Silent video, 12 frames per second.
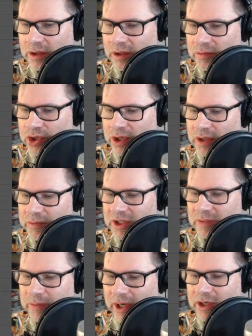Should it be
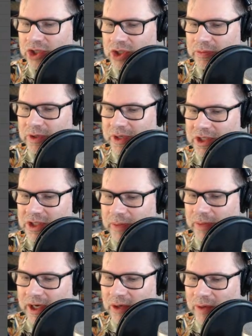spider? Should there be a
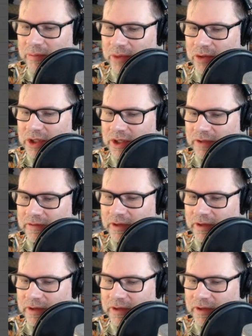spider web motif?